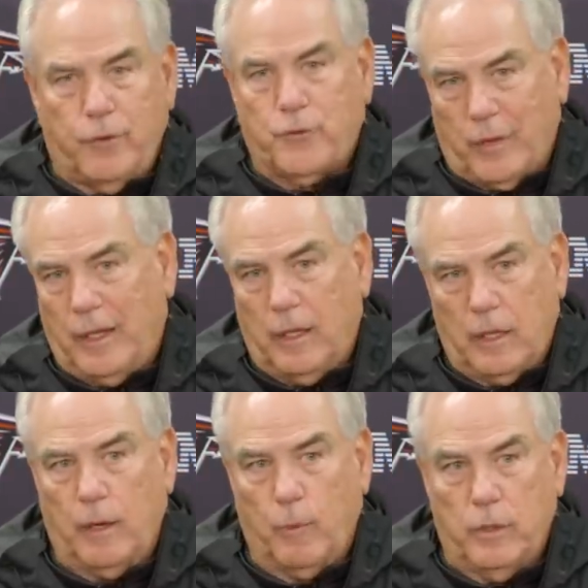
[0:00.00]
First of all, you
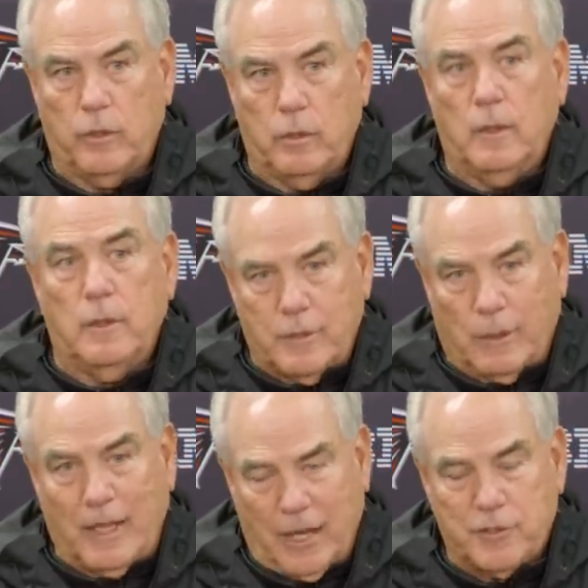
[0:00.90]
get, can we,
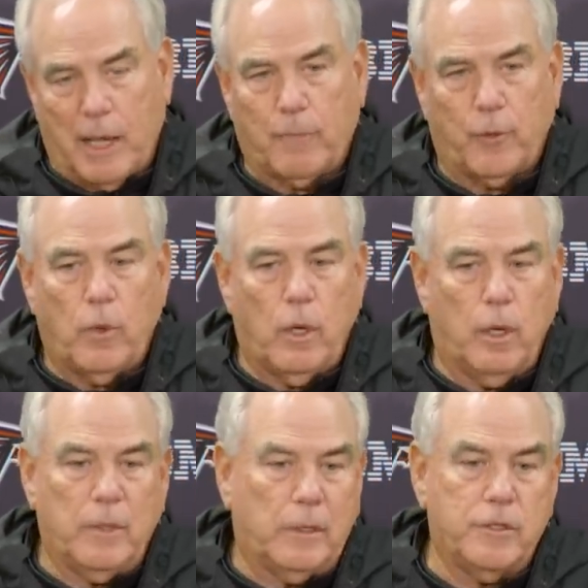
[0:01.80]
you got to stop the
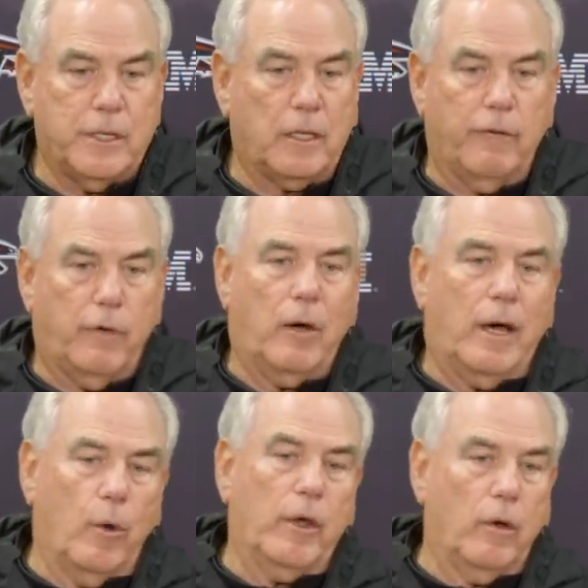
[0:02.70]
run, but then second of all,
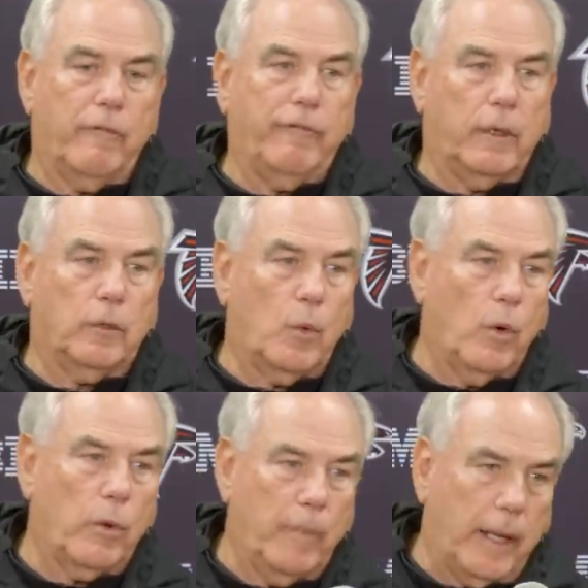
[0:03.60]
how are we going to affect the
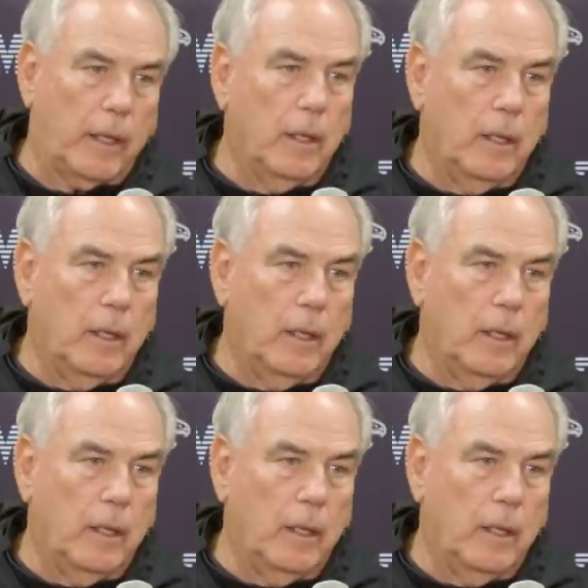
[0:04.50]
quarterback?